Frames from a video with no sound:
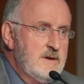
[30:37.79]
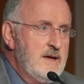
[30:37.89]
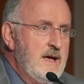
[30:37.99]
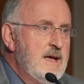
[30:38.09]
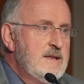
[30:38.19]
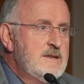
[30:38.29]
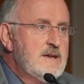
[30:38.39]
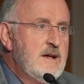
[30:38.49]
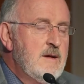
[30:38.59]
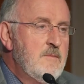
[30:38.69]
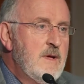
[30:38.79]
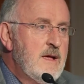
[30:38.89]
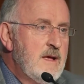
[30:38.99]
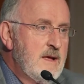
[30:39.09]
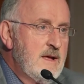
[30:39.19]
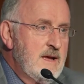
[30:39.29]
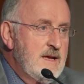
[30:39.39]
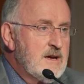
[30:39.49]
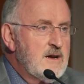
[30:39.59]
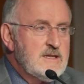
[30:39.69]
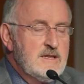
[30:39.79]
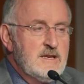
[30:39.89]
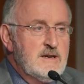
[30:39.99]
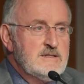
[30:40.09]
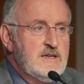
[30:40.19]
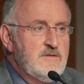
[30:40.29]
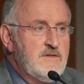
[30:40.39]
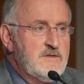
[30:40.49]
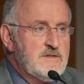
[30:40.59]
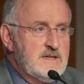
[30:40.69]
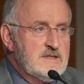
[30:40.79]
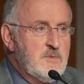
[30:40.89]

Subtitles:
and he died in the 1950s,